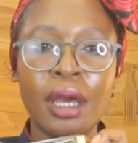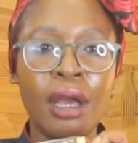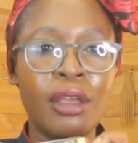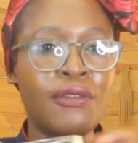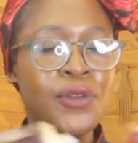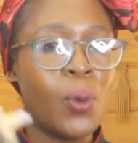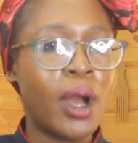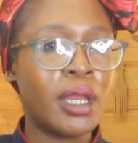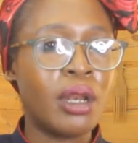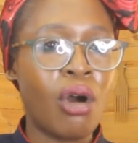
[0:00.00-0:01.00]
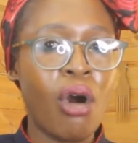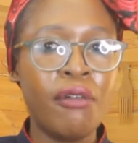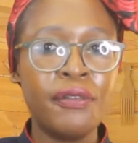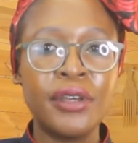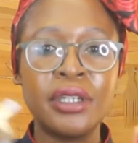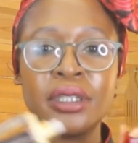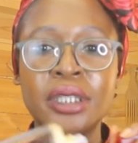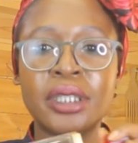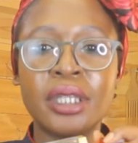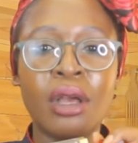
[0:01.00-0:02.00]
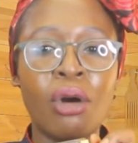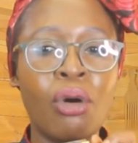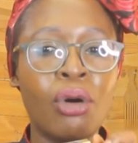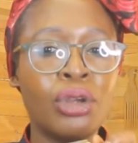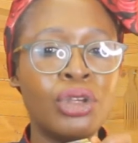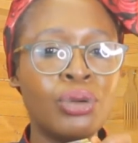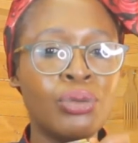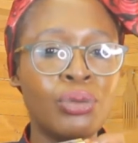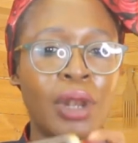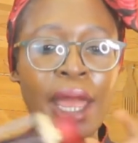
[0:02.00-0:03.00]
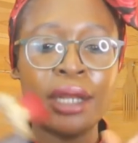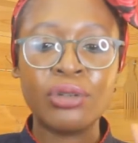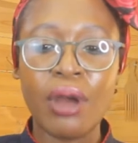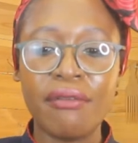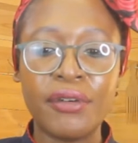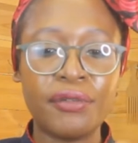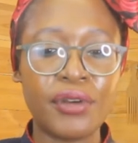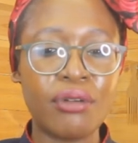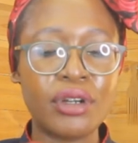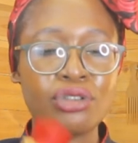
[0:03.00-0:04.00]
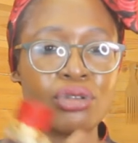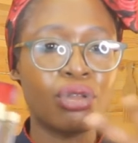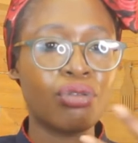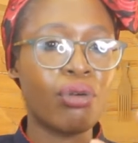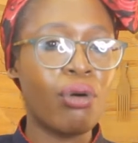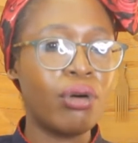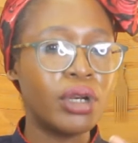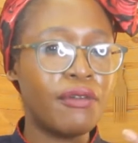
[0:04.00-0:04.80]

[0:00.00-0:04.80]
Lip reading: If you work in an office or you like to have a fragrance to throw on,